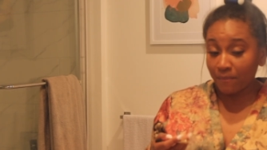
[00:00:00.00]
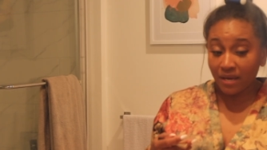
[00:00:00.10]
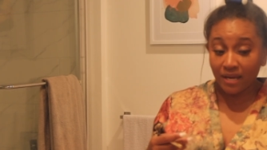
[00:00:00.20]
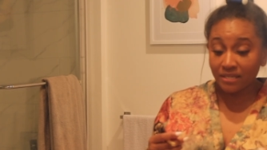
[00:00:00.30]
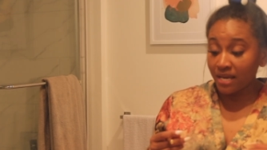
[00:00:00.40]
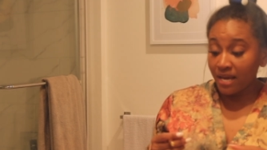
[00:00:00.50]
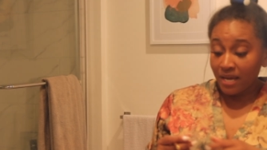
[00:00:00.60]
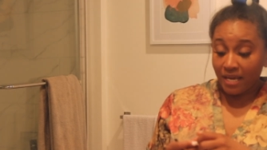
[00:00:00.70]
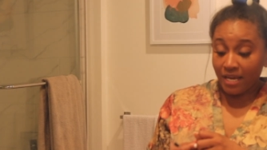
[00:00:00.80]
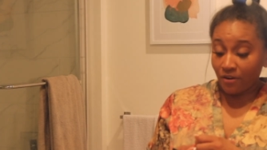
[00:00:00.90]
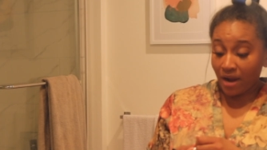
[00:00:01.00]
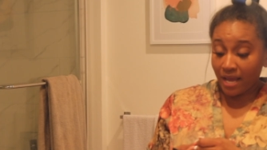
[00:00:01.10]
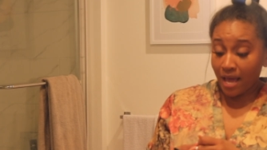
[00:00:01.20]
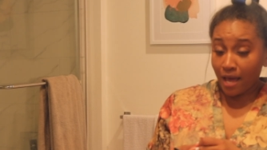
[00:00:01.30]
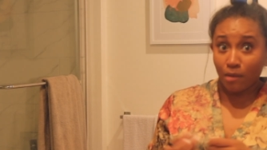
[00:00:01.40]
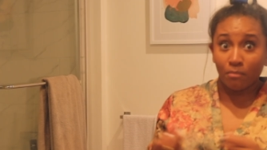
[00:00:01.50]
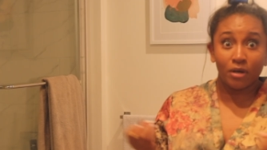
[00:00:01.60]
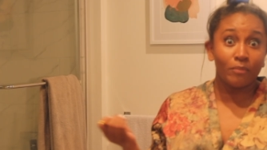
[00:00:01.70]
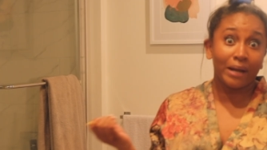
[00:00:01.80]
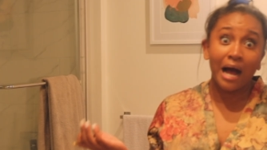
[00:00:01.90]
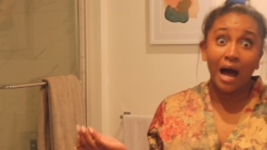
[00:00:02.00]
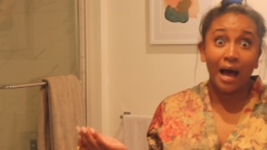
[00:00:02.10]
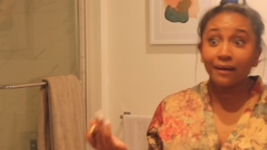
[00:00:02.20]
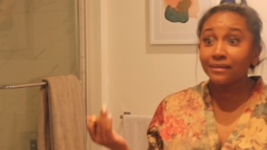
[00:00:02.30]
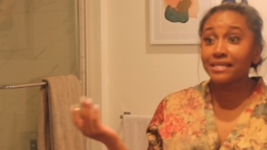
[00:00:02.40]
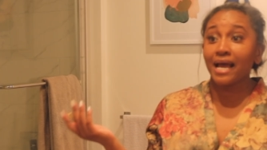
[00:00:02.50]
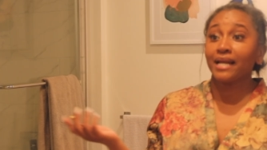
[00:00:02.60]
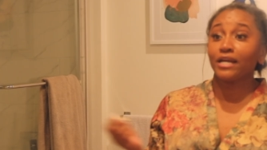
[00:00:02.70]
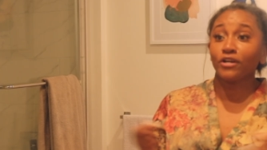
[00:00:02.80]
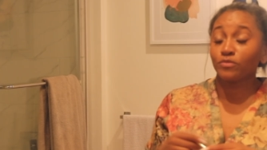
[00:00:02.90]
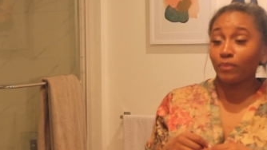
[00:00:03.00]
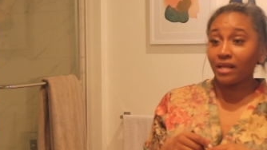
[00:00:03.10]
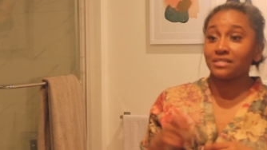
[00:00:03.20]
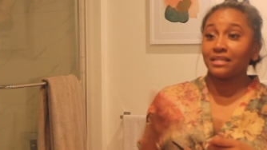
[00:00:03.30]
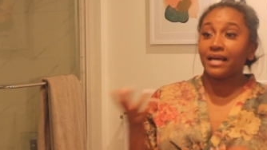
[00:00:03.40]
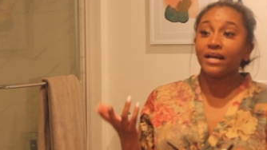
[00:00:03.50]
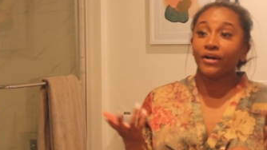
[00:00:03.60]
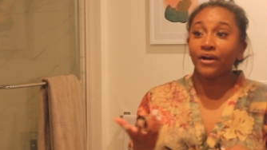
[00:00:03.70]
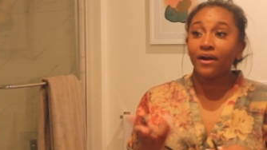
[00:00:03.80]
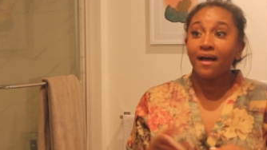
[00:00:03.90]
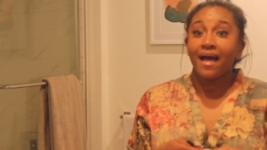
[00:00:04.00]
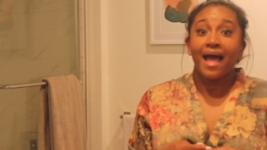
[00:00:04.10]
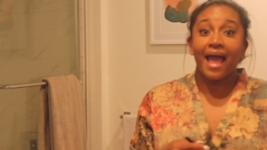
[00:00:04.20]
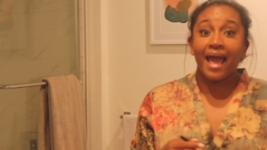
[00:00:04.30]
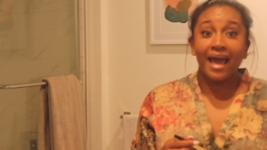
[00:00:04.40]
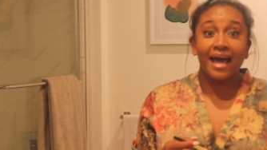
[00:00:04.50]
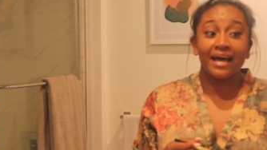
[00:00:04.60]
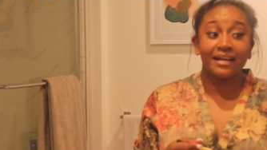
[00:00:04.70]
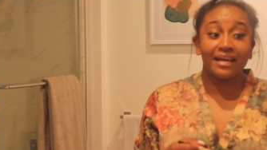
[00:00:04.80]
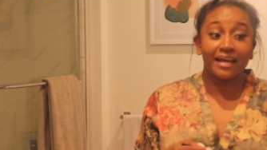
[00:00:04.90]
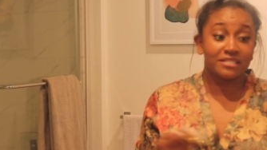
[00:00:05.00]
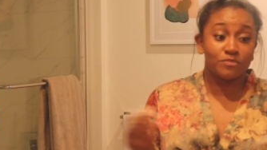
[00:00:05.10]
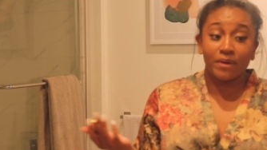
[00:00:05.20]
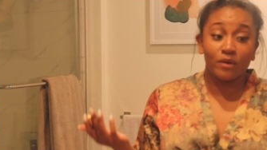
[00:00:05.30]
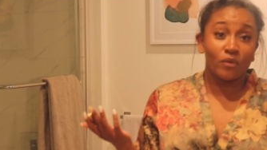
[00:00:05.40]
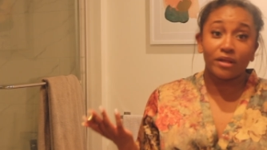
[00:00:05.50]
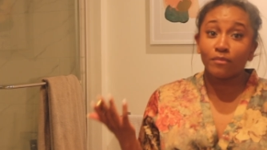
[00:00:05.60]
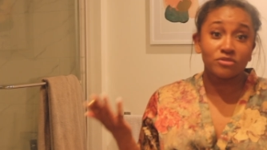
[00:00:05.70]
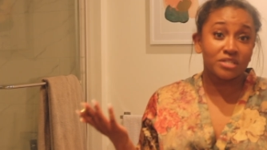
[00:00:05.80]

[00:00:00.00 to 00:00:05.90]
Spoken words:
because here I am, oh my God, 10 years plus later, and it's been one of the most